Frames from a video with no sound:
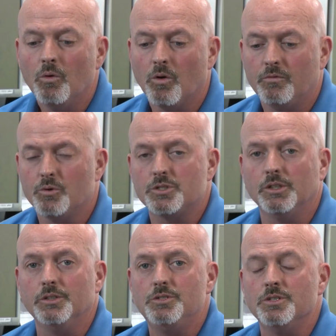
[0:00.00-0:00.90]
Workforce
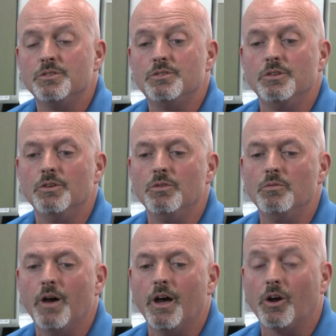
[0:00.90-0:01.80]
Solutions,
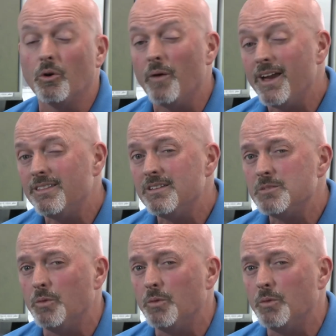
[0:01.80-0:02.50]
to correct this,